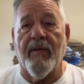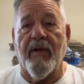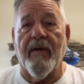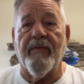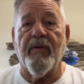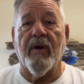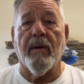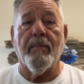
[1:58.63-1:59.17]
there if
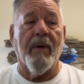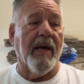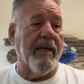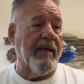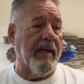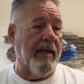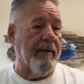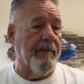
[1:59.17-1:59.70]
you can make
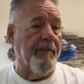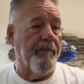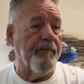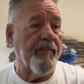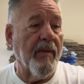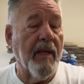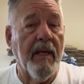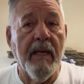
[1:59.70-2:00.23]
it.
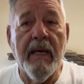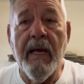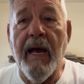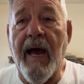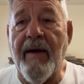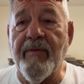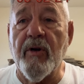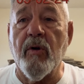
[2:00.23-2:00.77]

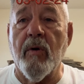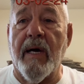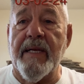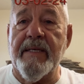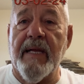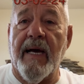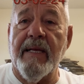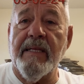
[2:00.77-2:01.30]
Have a great
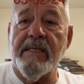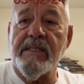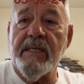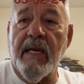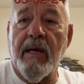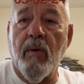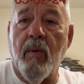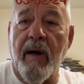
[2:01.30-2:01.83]
day. This is
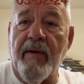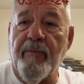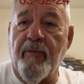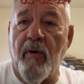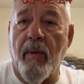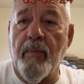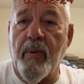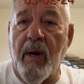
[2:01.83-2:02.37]
Nickaway
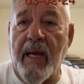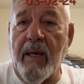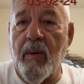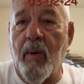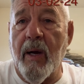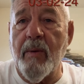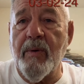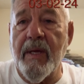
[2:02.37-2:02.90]
from
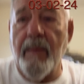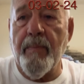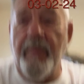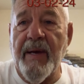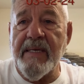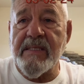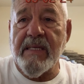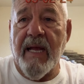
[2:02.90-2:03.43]
Breakaway with your
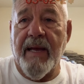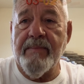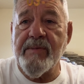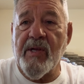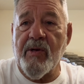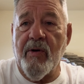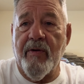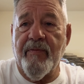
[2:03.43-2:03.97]
best damn
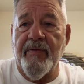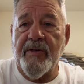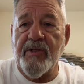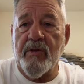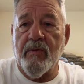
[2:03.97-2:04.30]
surf fishing